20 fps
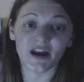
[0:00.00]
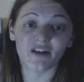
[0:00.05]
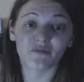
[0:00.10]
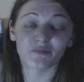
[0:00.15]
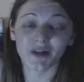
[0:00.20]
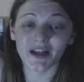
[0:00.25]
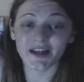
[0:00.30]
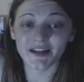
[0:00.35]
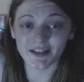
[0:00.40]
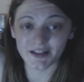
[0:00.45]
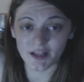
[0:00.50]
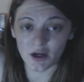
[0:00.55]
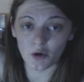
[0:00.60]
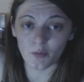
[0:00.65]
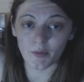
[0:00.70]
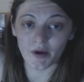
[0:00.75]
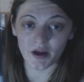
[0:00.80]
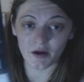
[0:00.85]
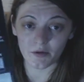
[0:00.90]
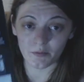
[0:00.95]
and I've played a
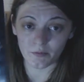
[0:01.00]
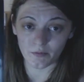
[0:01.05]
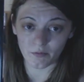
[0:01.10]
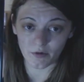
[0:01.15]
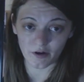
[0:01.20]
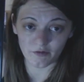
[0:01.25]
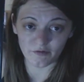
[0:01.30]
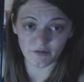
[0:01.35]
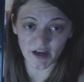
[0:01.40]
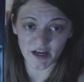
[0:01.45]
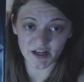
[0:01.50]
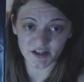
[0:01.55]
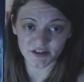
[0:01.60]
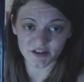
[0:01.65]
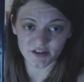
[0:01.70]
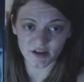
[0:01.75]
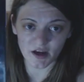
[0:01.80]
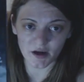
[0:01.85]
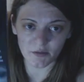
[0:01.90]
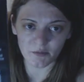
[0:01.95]
little bit of
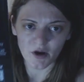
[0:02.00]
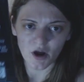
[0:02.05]
this.